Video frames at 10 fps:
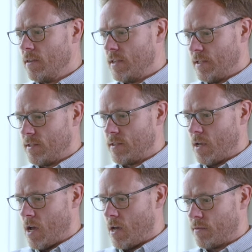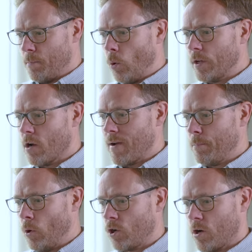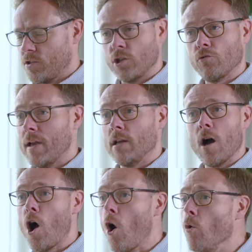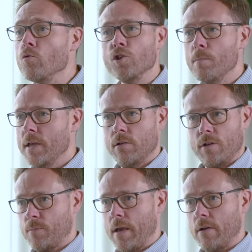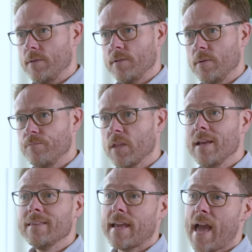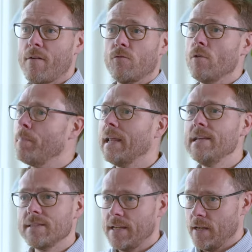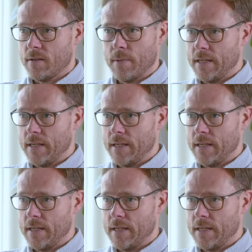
this the point around podcasts are creating a whole new media experience. They haven't replaced any other